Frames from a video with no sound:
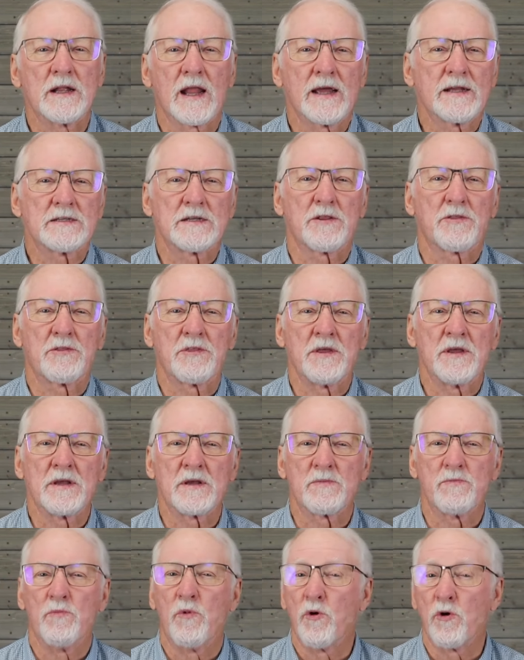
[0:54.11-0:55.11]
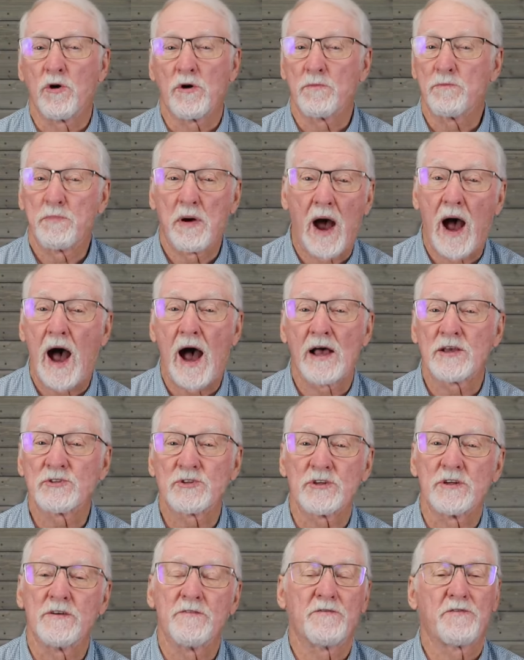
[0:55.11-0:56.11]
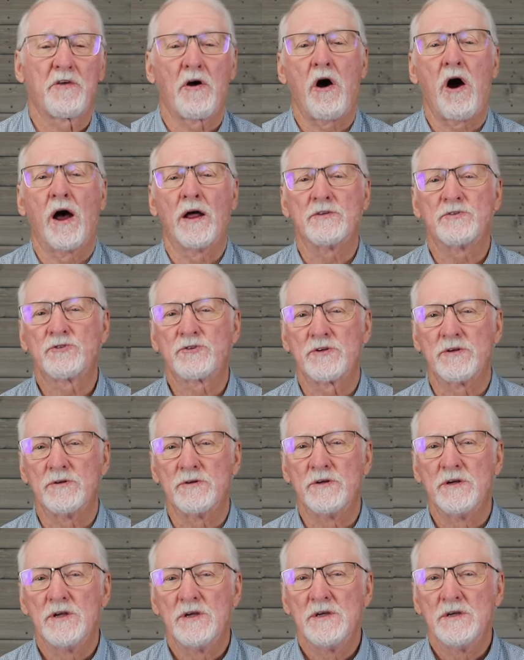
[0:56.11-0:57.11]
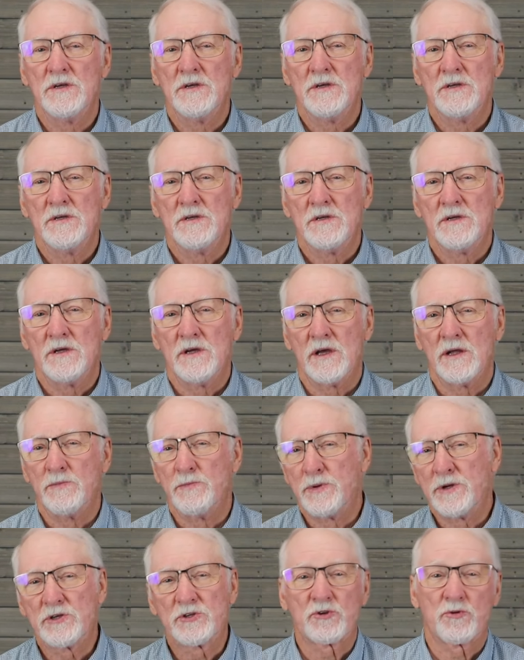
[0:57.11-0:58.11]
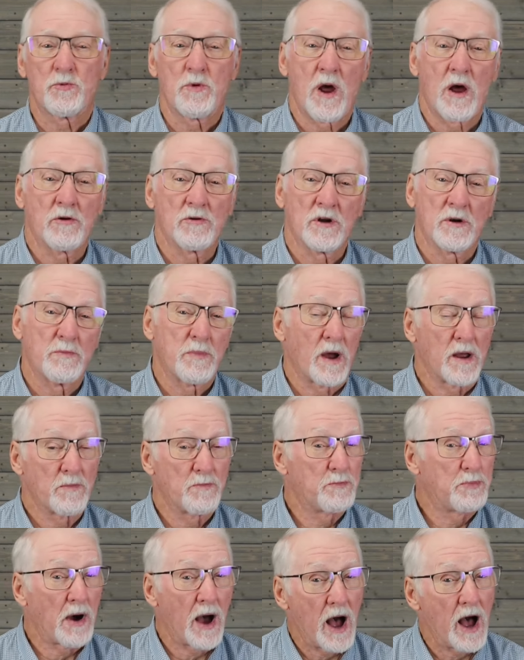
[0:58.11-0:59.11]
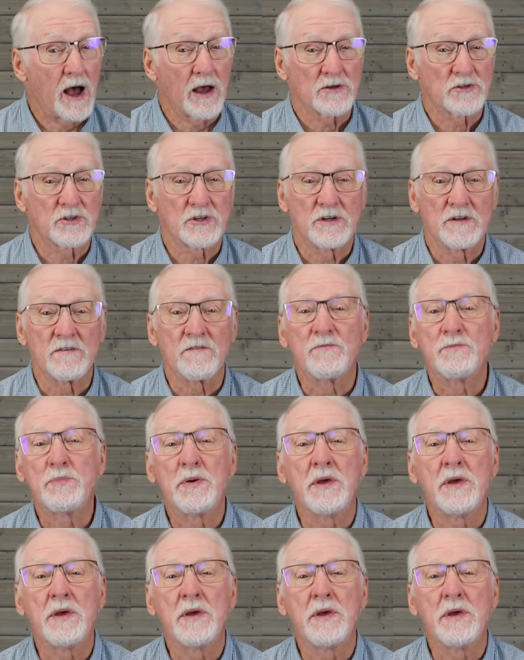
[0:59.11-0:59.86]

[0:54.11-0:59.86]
like to think more positive thoughts and be surrounded by positive